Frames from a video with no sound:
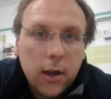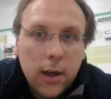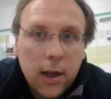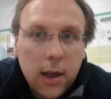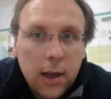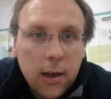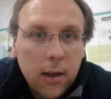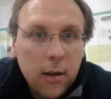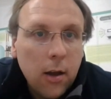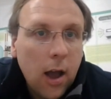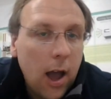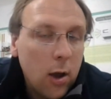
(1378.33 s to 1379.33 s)

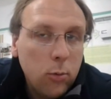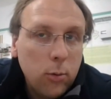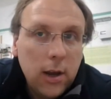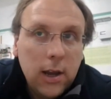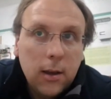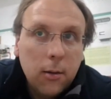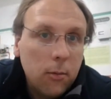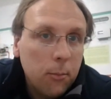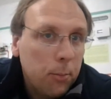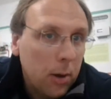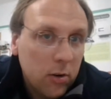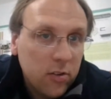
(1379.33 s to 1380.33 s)
how we
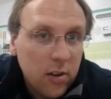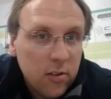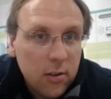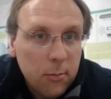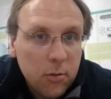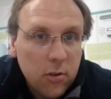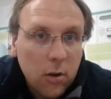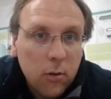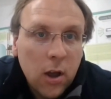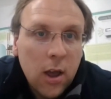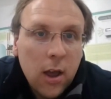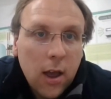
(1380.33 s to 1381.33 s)
build a system. So
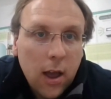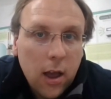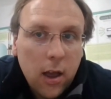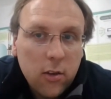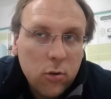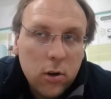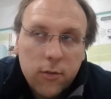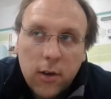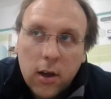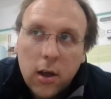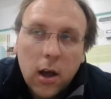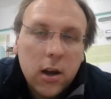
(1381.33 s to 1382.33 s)
sort of
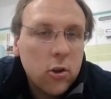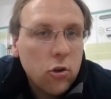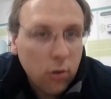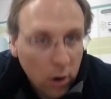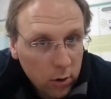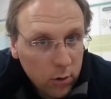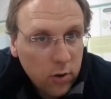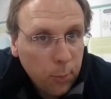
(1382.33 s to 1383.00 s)
a controls